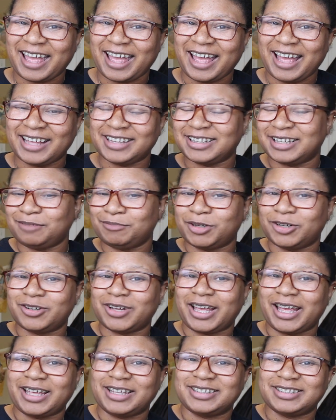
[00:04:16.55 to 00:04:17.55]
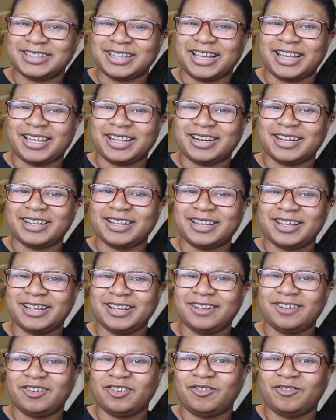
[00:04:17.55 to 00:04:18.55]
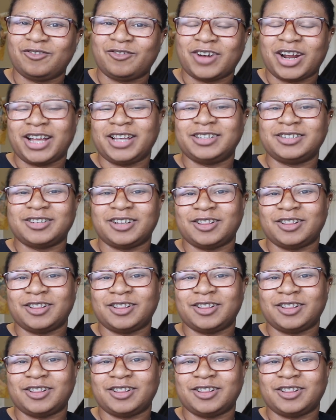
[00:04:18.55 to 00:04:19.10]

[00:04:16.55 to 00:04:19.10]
as MLK said, rights